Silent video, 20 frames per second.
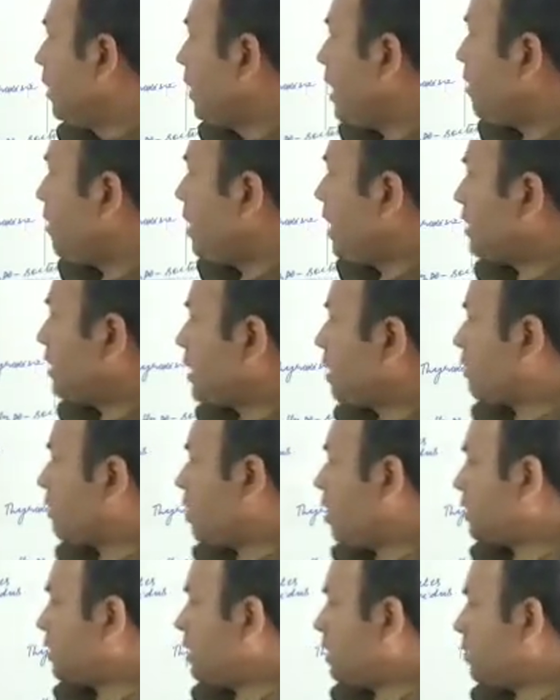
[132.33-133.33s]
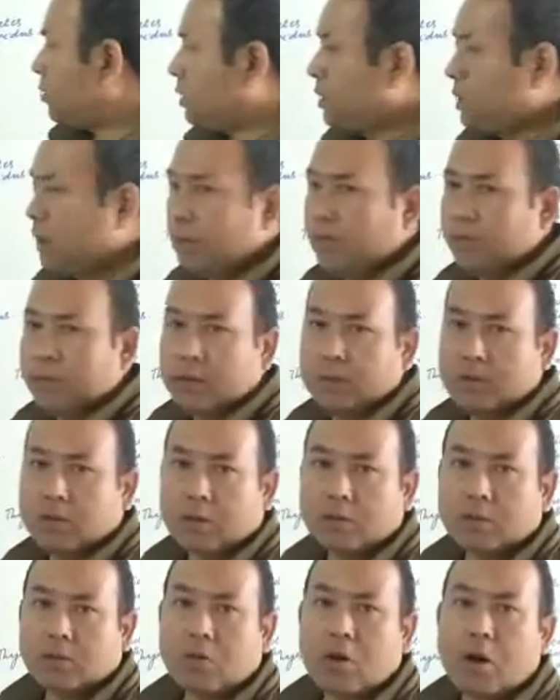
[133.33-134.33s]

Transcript: Now next comes oxytocin, which is also